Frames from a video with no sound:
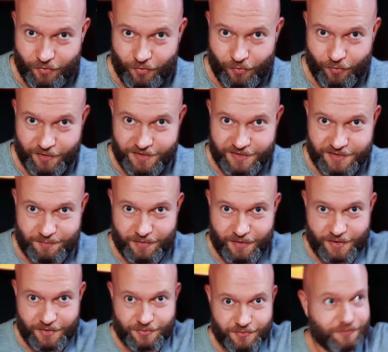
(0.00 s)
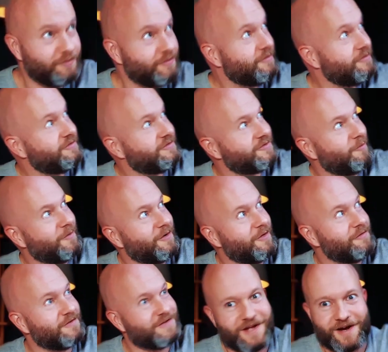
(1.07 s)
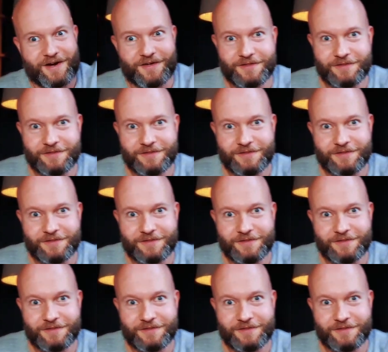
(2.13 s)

or disappeared to somewhere over there.